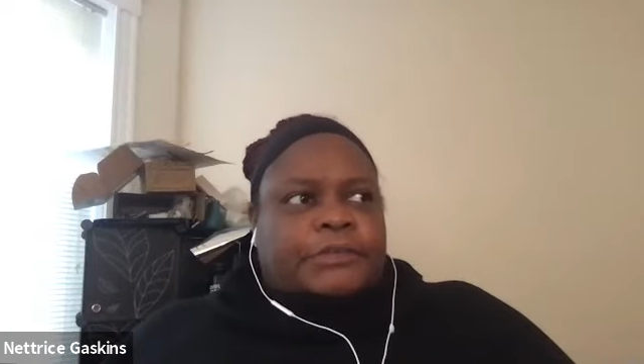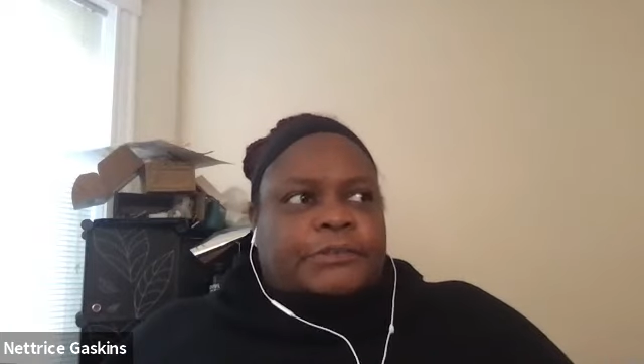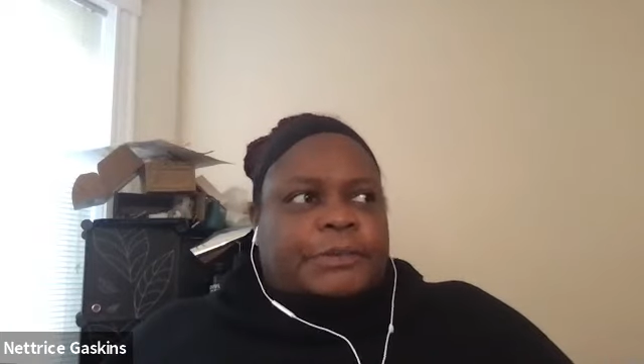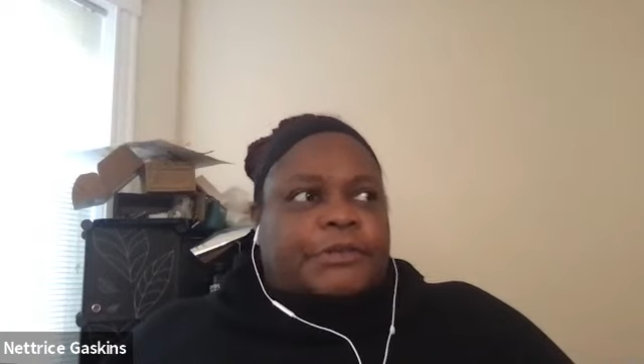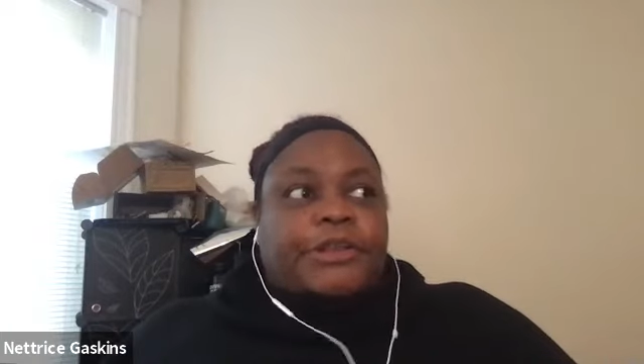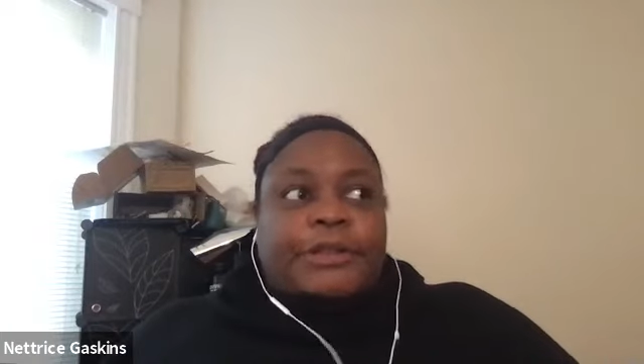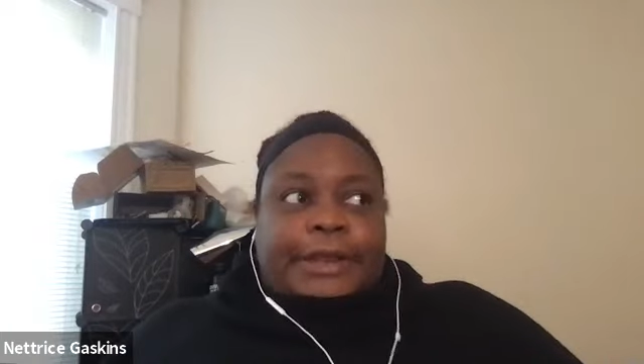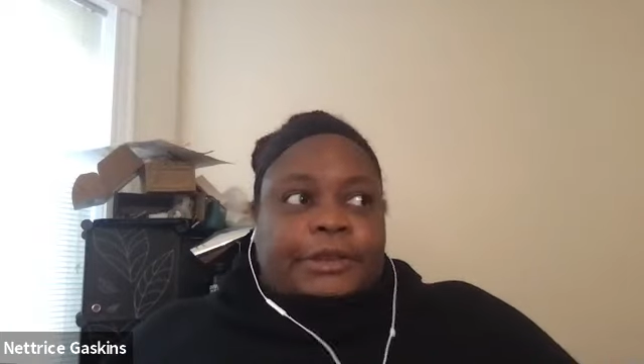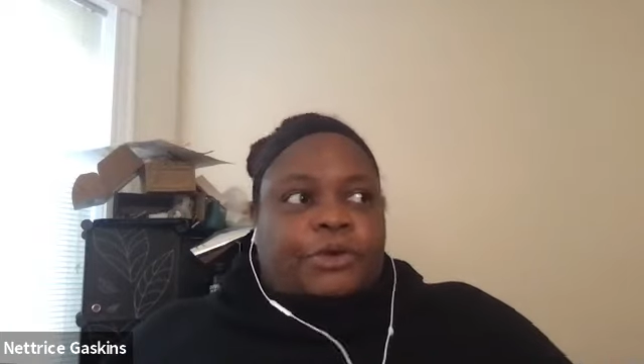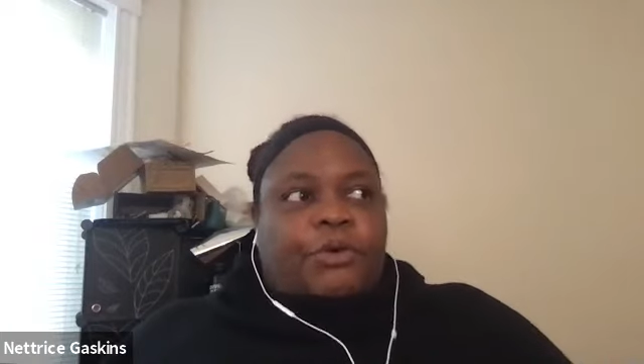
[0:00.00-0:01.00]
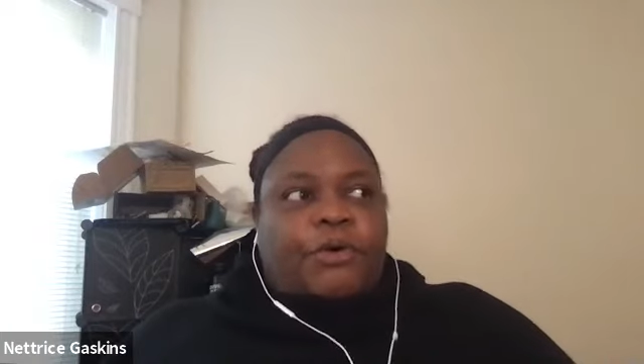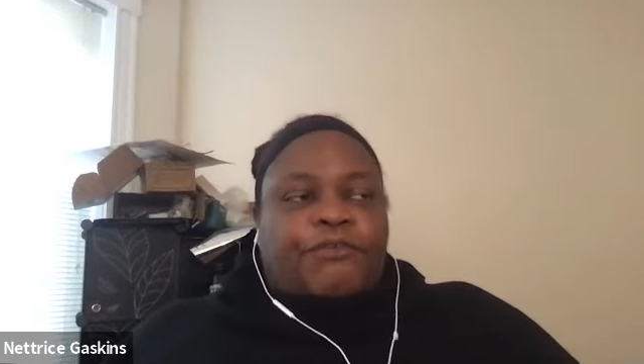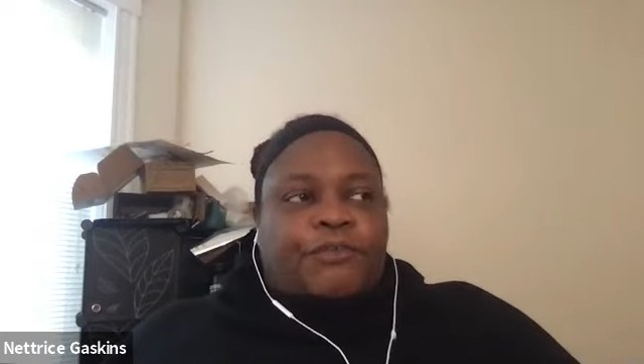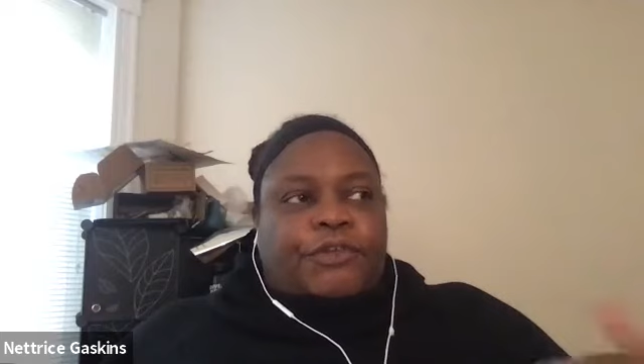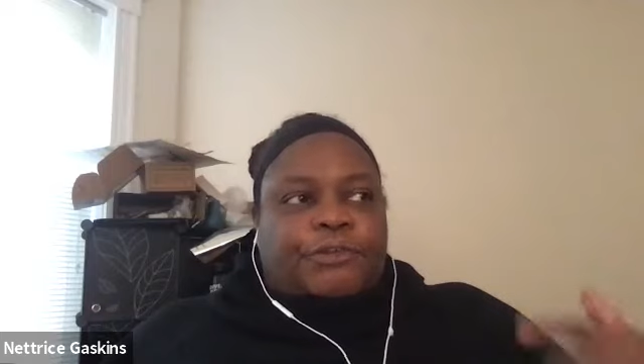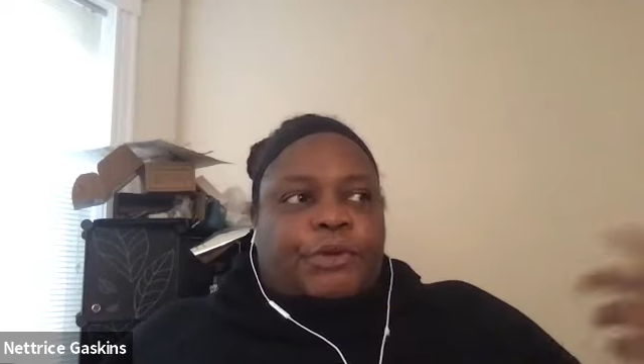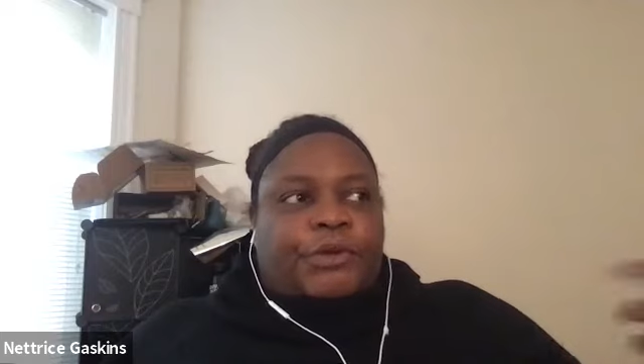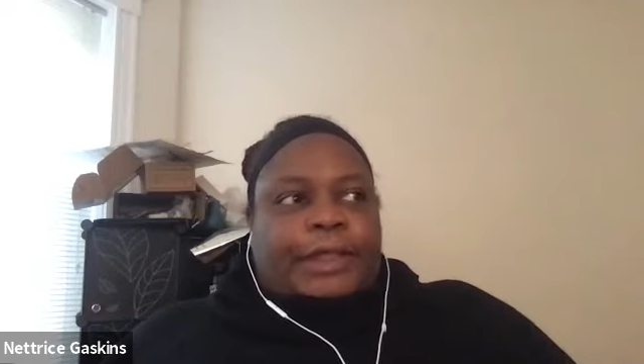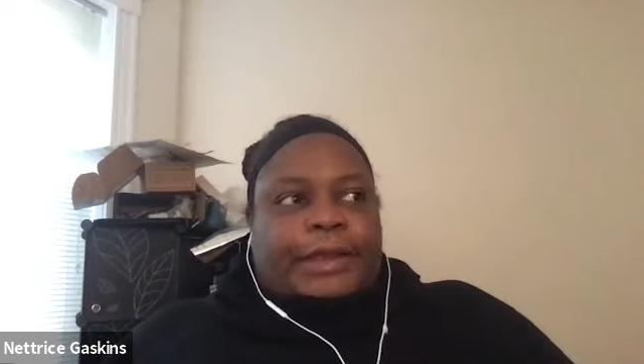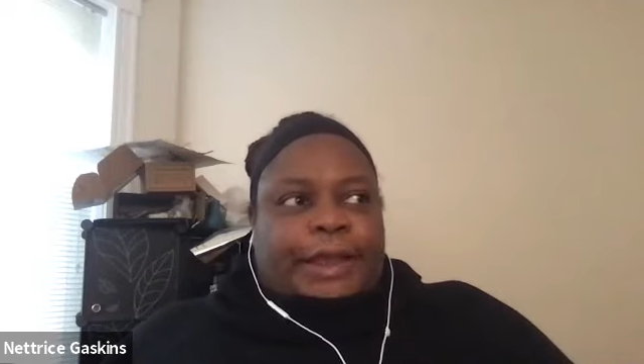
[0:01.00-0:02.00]
Nnedi Okorafor is more
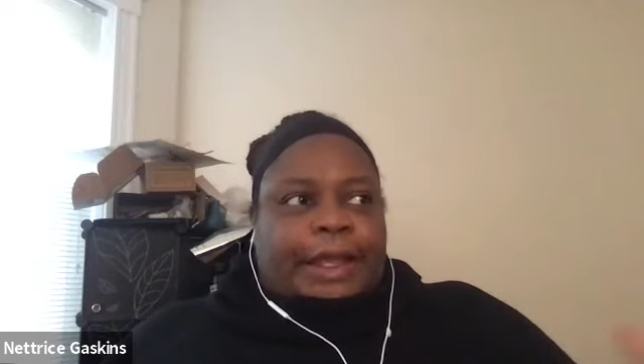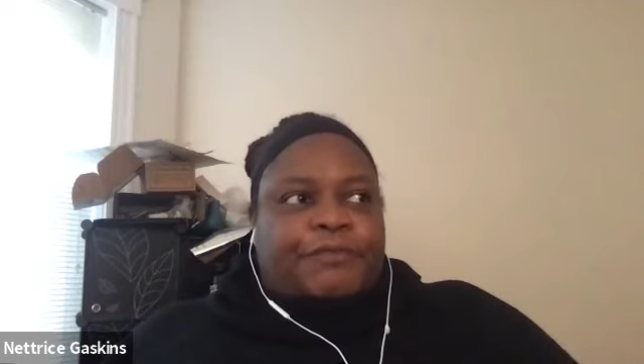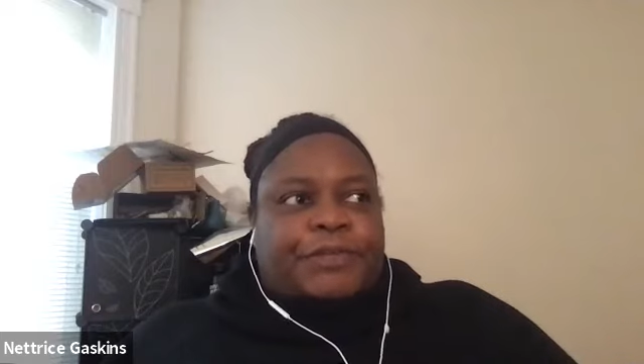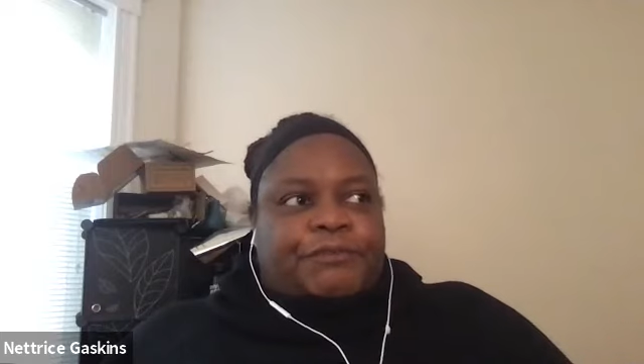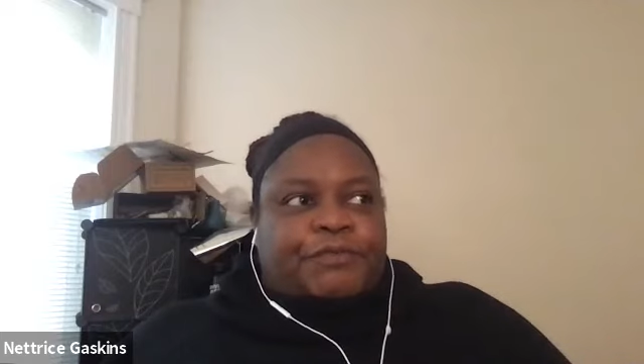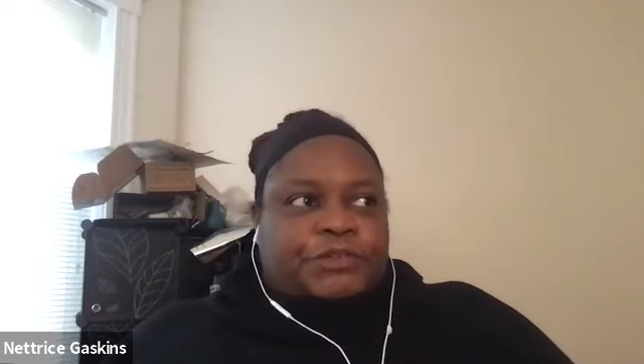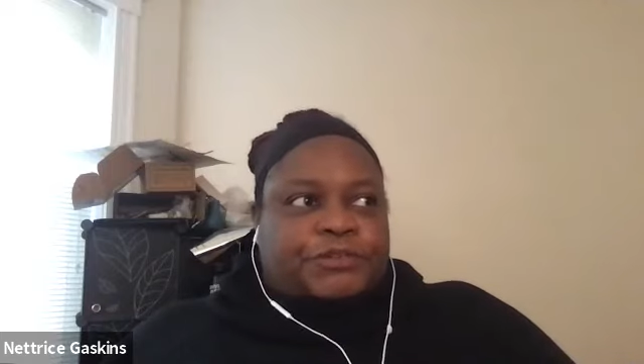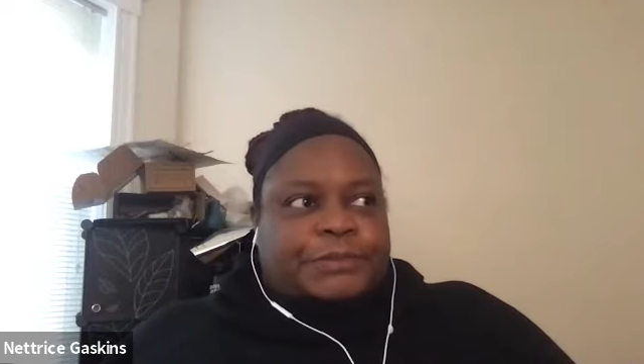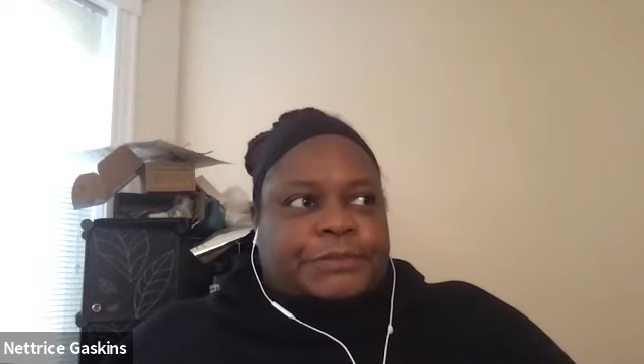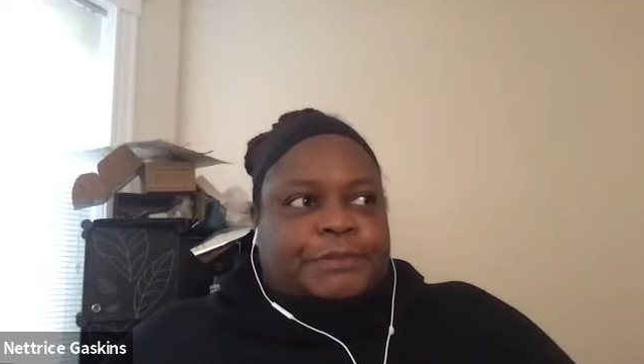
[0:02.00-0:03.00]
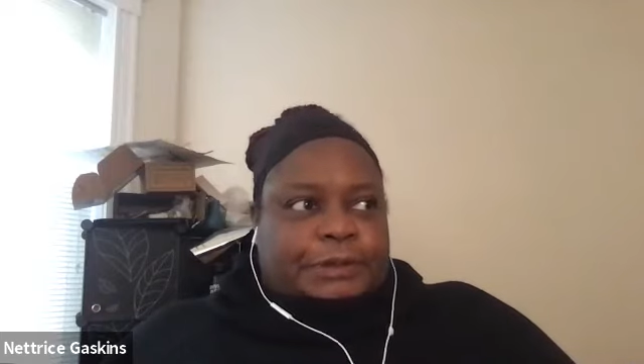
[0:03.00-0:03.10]
of like an African futurist,